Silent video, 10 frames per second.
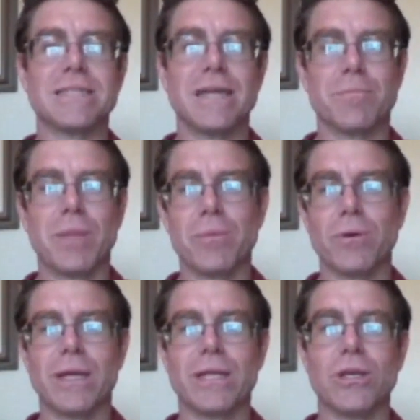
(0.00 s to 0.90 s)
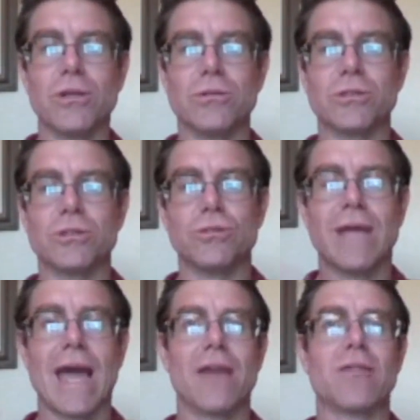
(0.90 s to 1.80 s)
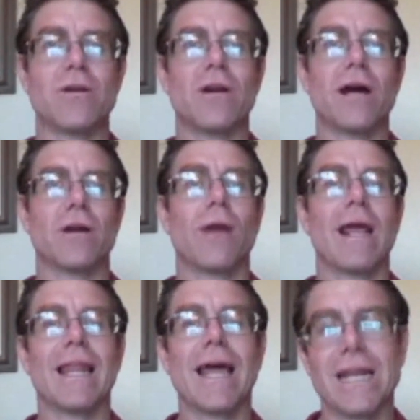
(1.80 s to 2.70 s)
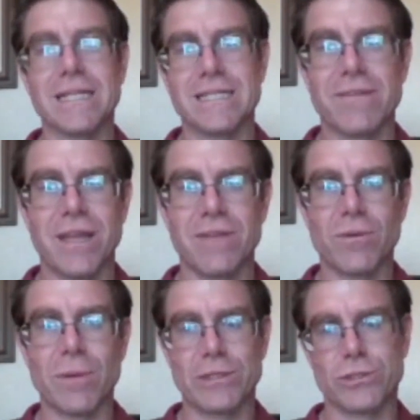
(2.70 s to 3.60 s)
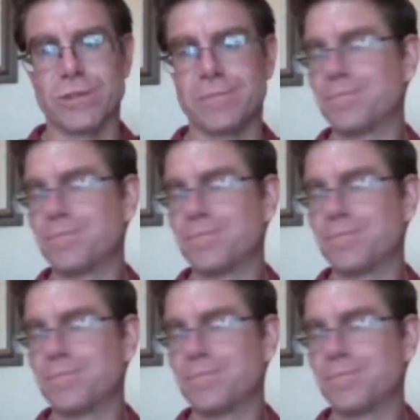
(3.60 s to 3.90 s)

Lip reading: that people can use to gather great lightning safety information?